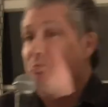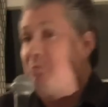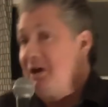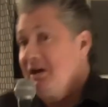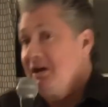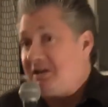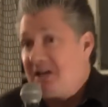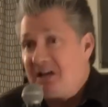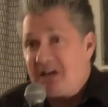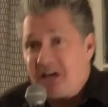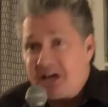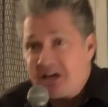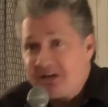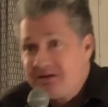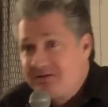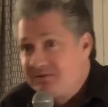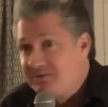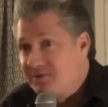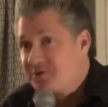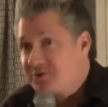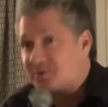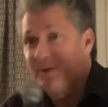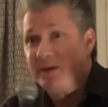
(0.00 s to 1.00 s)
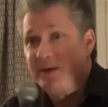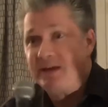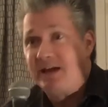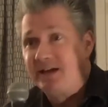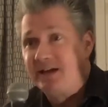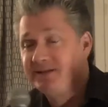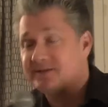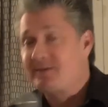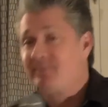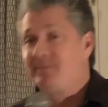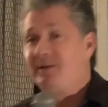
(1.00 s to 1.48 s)
you're picnicking this
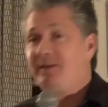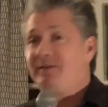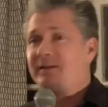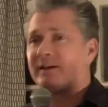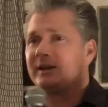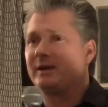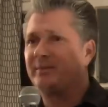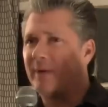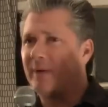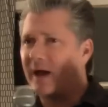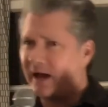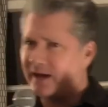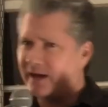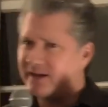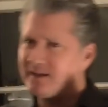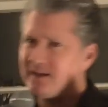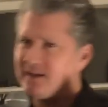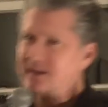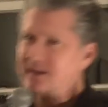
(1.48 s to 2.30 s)
weekend. Something to think in mind.